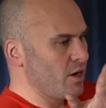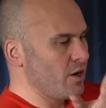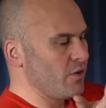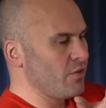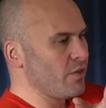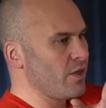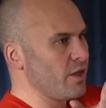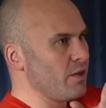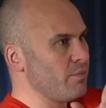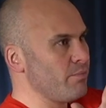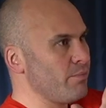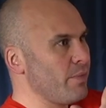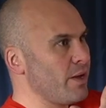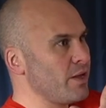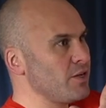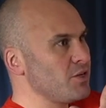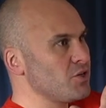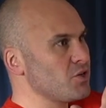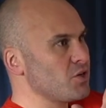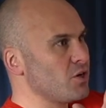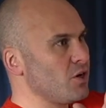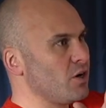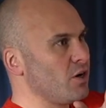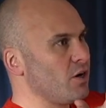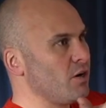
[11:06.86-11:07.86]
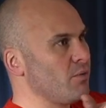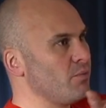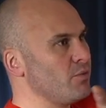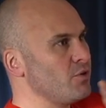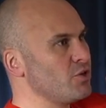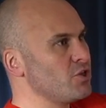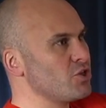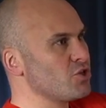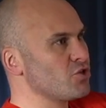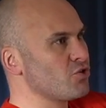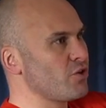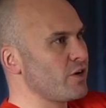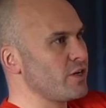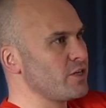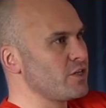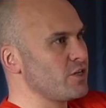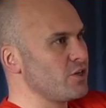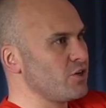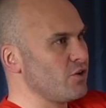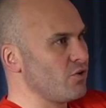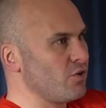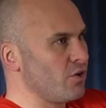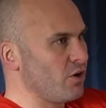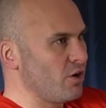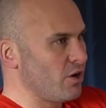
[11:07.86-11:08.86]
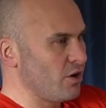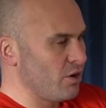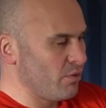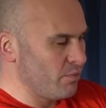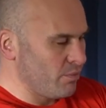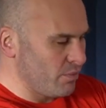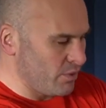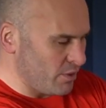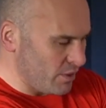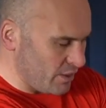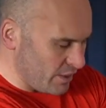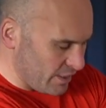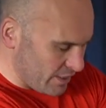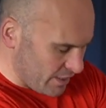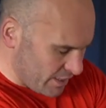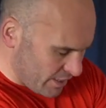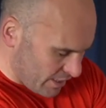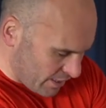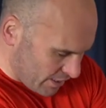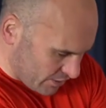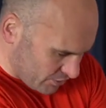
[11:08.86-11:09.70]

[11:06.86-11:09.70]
and then bend your arm, straighten your arm, let your